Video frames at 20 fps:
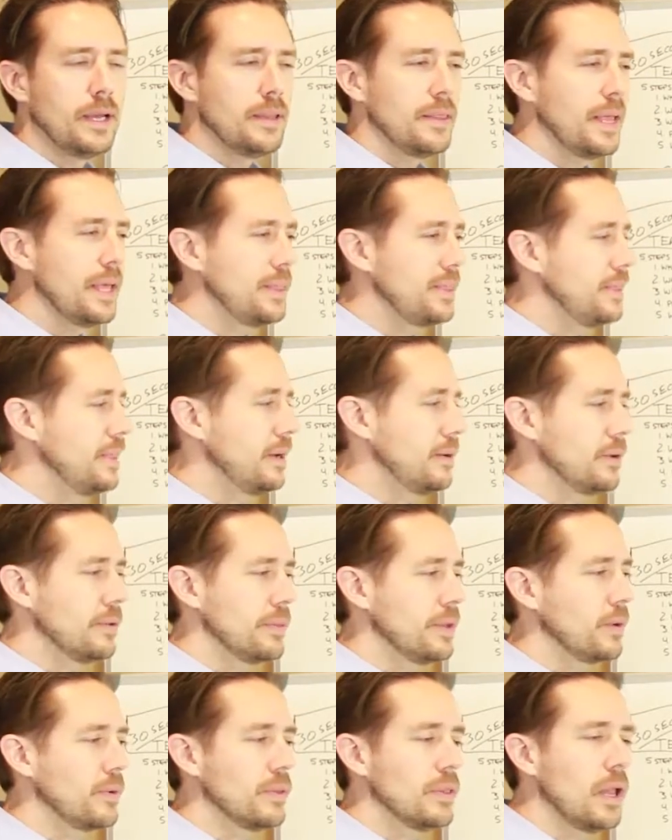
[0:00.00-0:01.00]

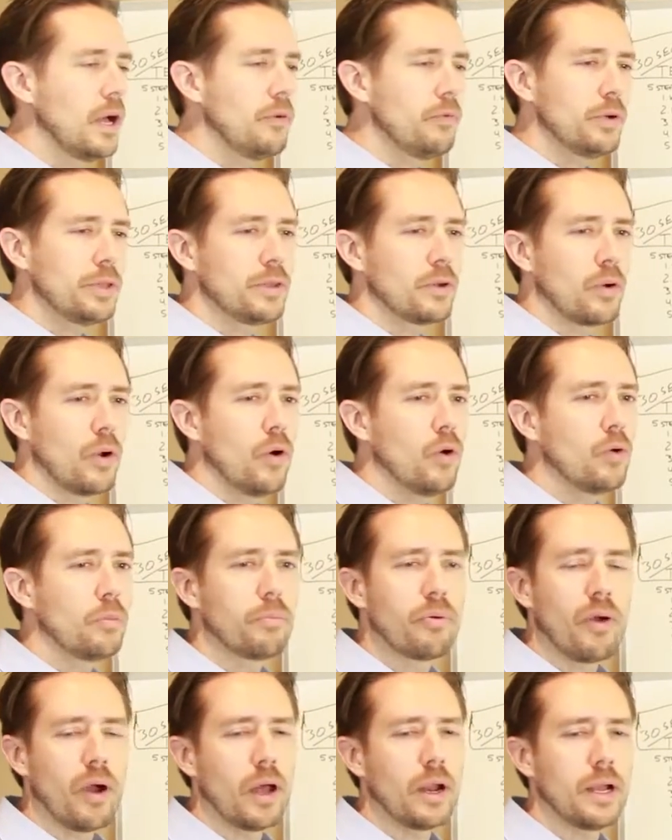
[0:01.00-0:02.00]
They're in love with their
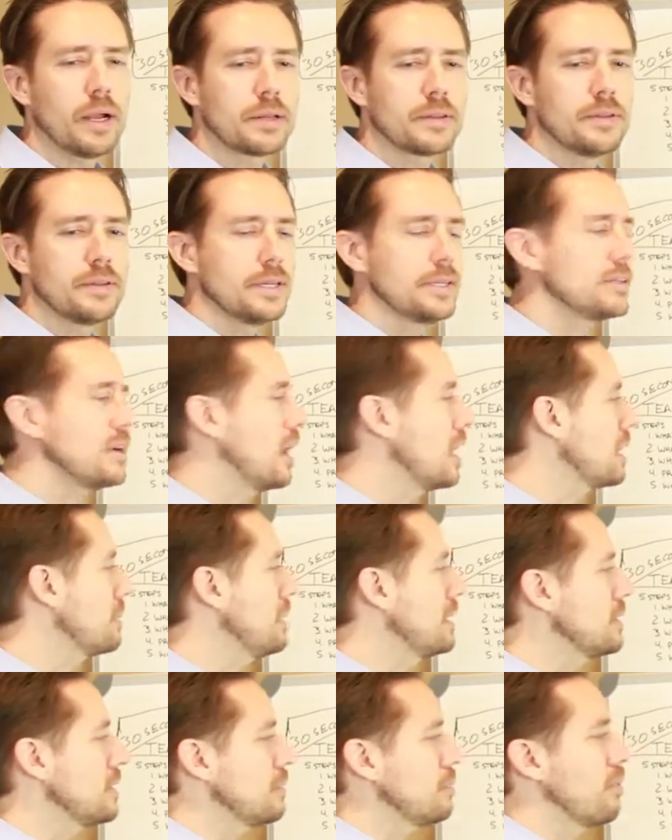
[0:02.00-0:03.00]
own product. They talk
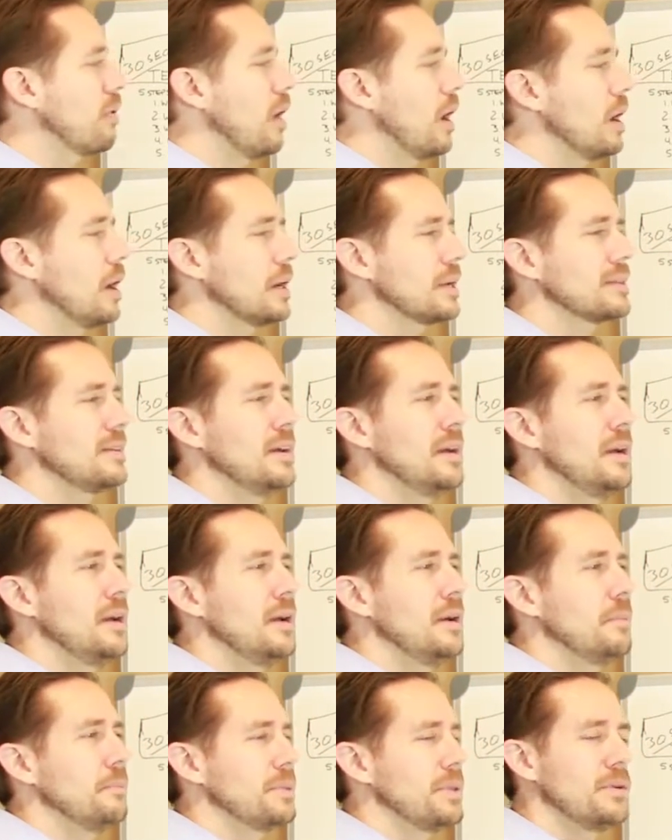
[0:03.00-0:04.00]
about their product,
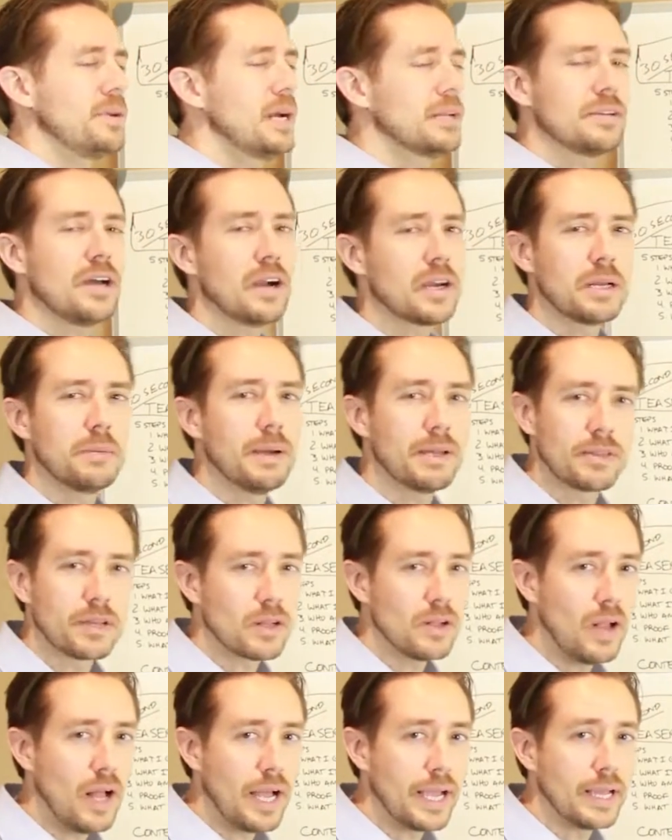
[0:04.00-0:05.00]
but they're not talking about the
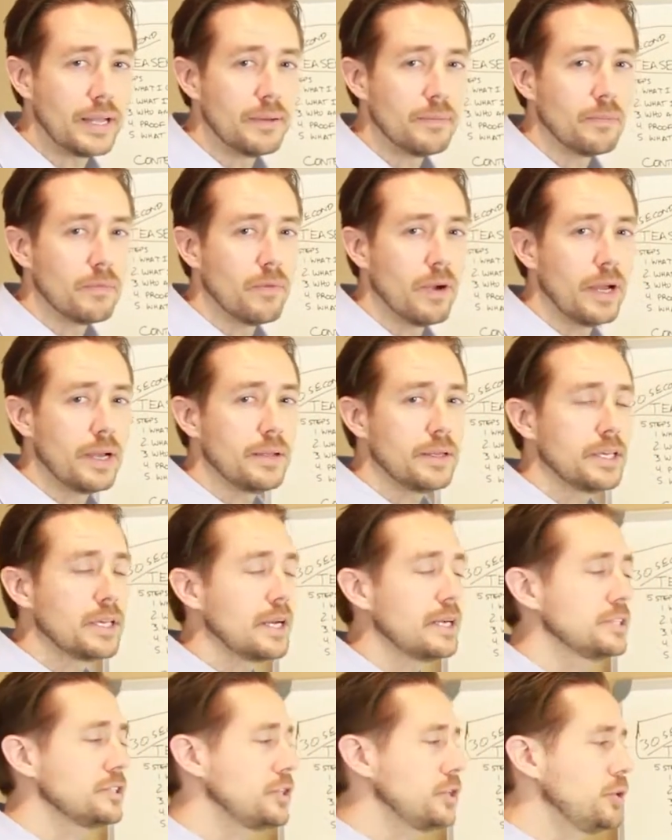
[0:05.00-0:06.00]
client, right? You
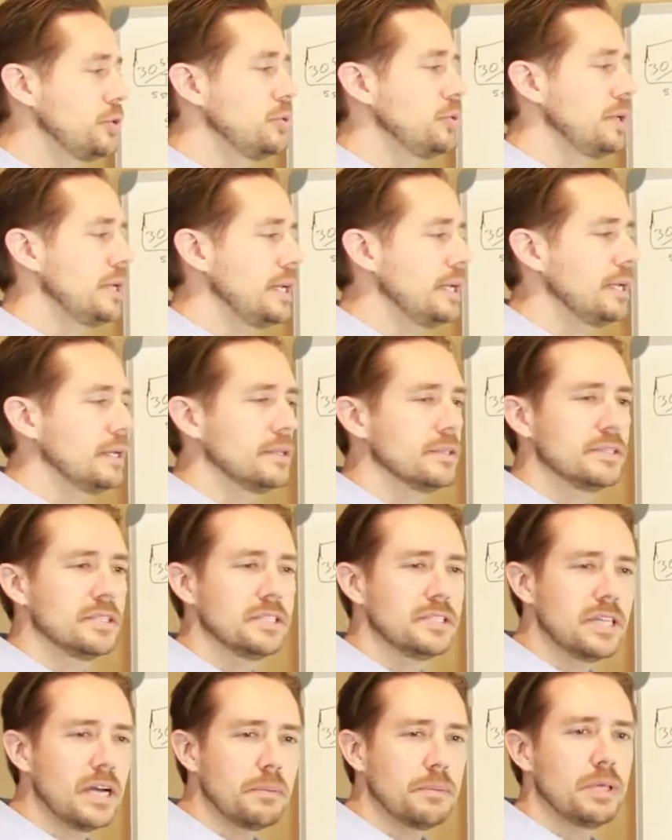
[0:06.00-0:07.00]
got to tune in to
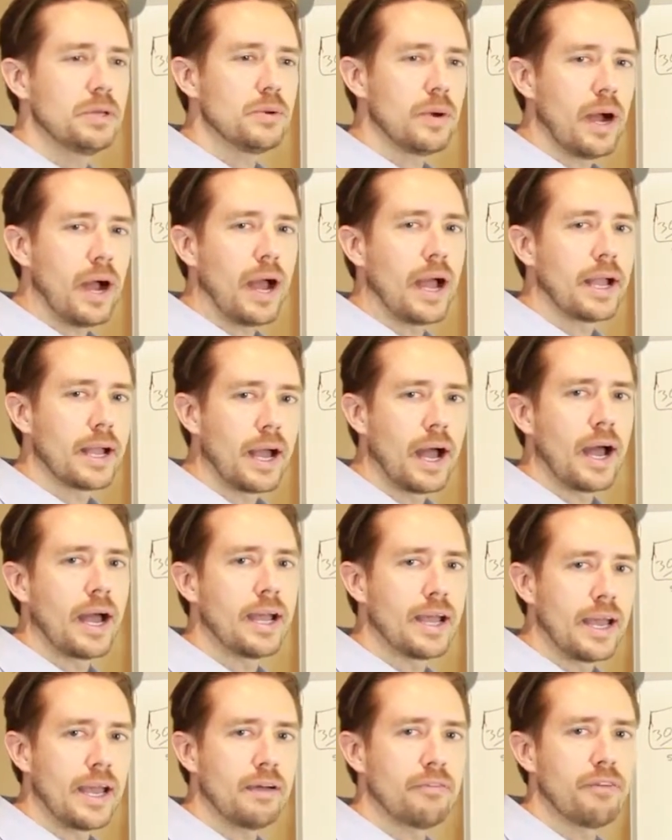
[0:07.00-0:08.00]

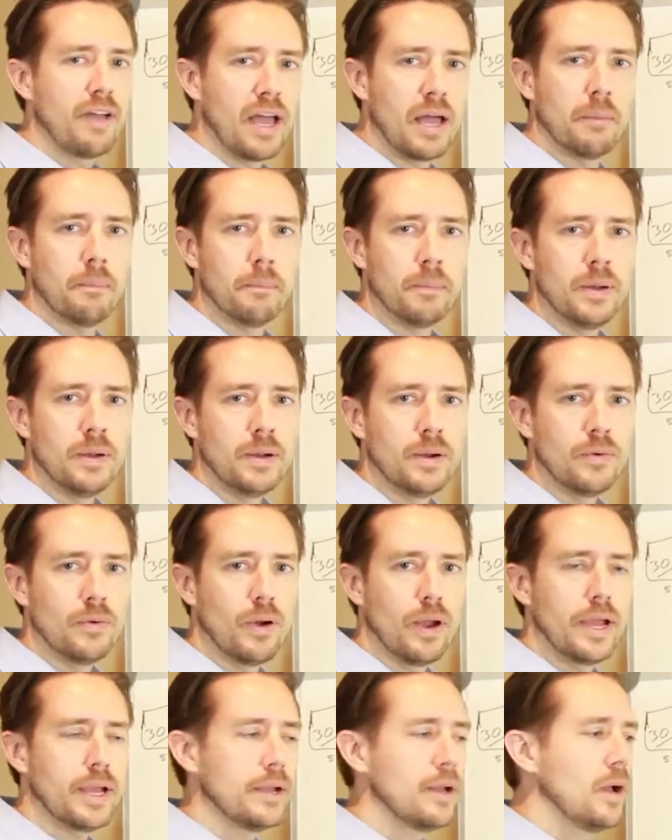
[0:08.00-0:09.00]
WIIFM,
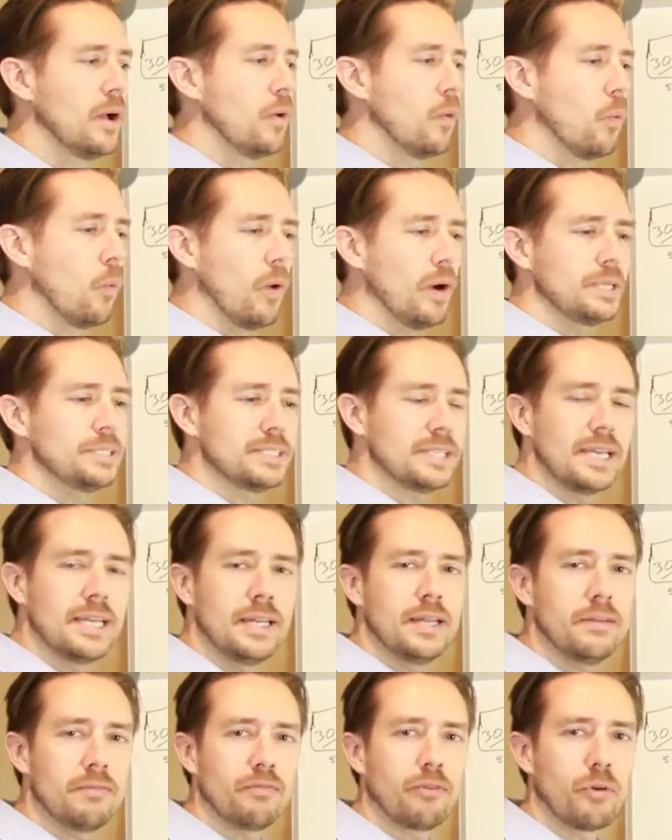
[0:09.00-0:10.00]
right? What's
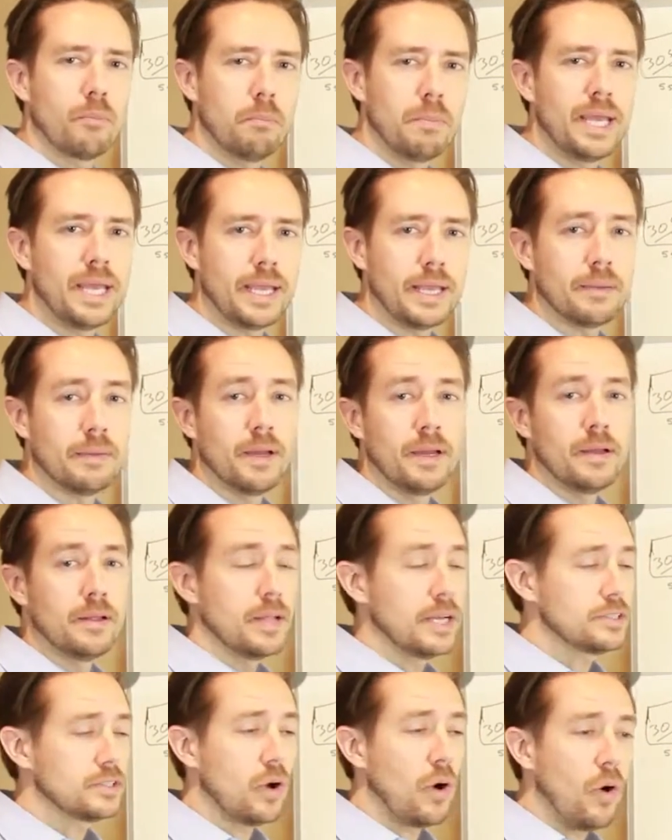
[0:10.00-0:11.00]
in it for me?
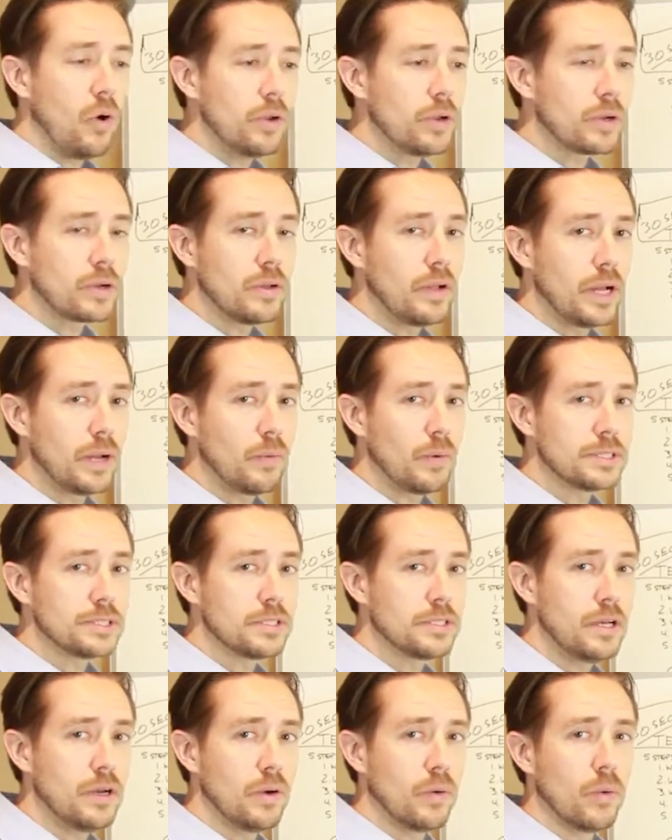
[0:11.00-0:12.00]
That's all your client wants
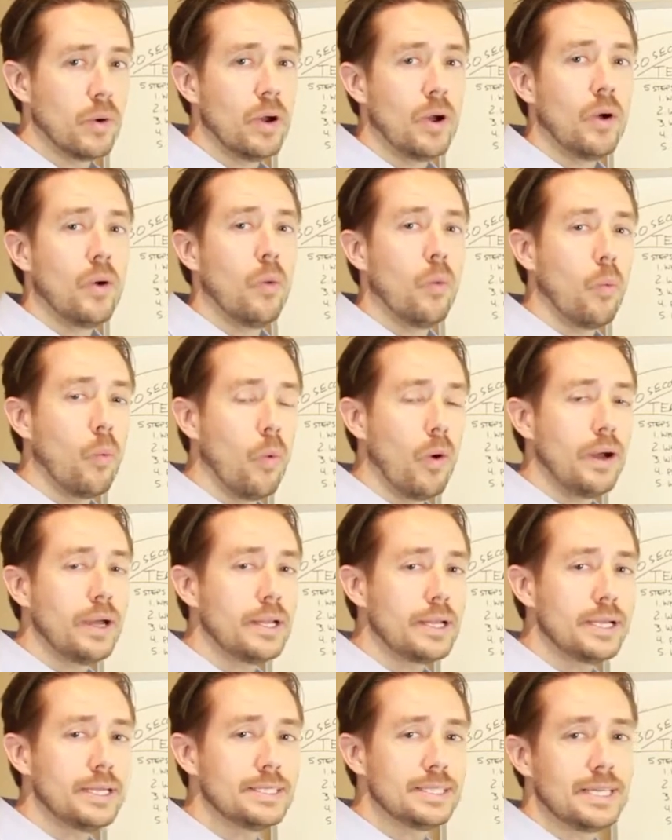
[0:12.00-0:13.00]
to know.
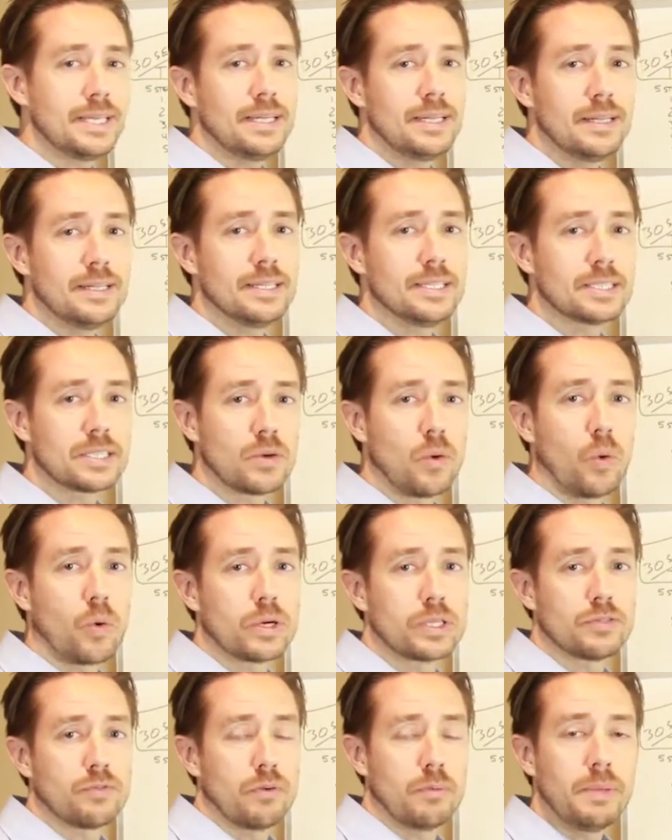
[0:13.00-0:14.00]
What is in this
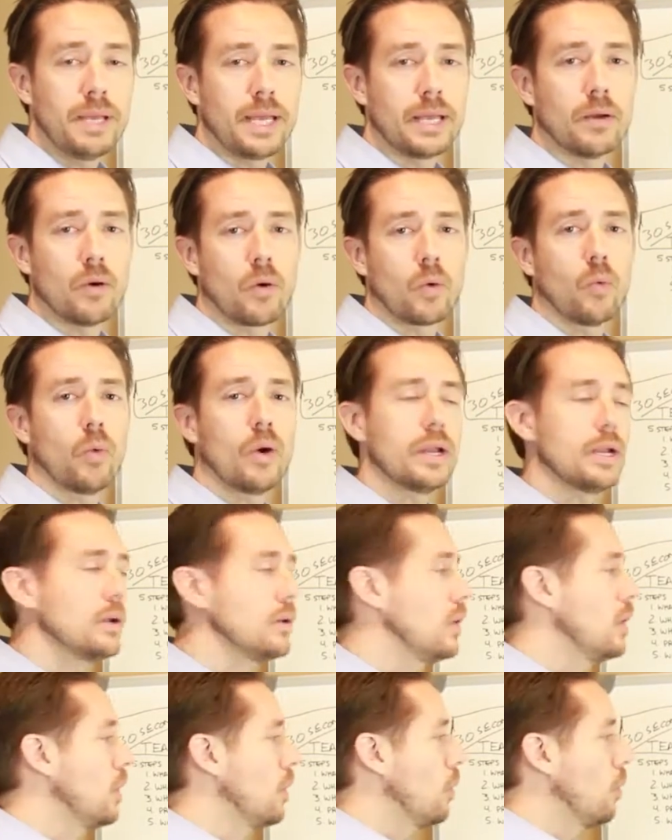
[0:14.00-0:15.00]
course for me? Or
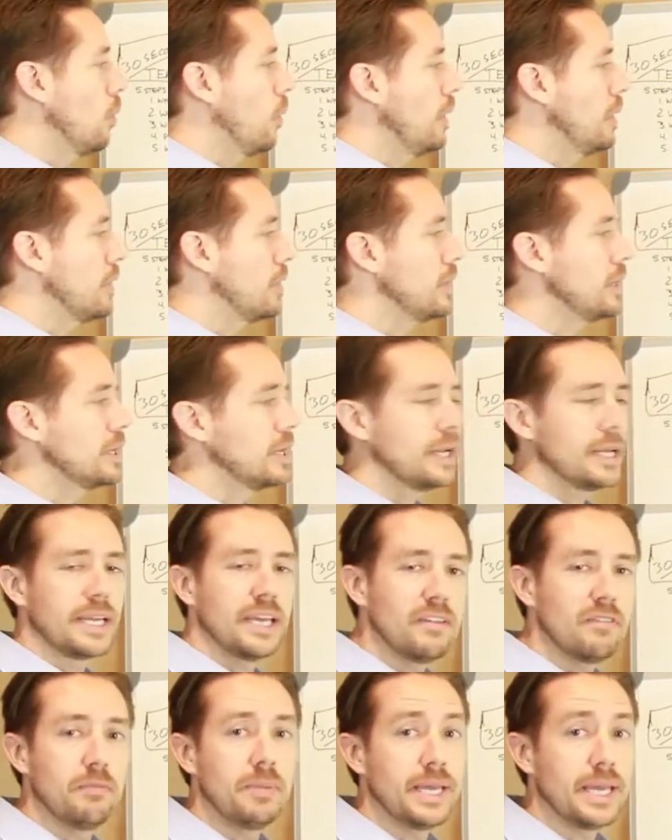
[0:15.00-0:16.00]
what are you going to
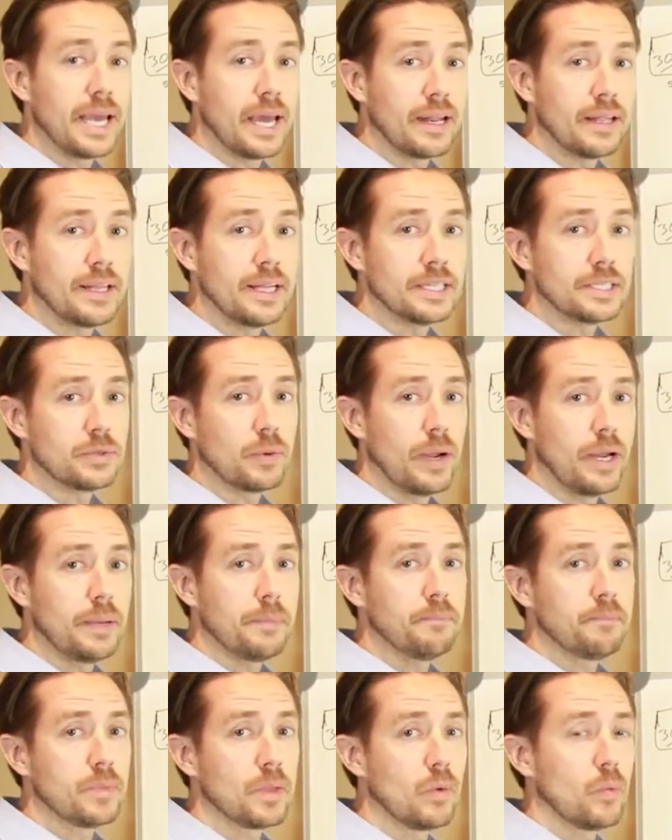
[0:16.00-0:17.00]
give me out of this,
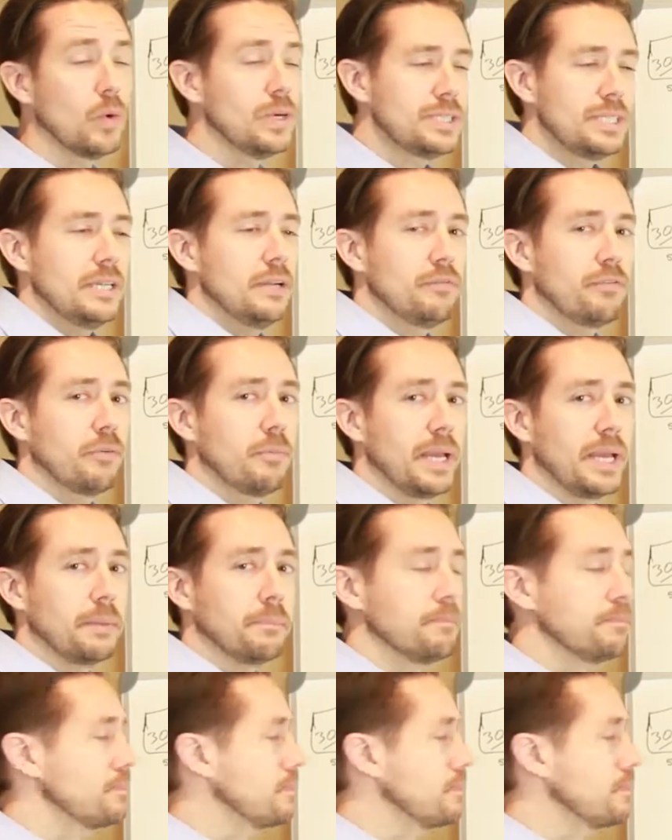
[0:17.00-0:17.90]
right? What's in it for me?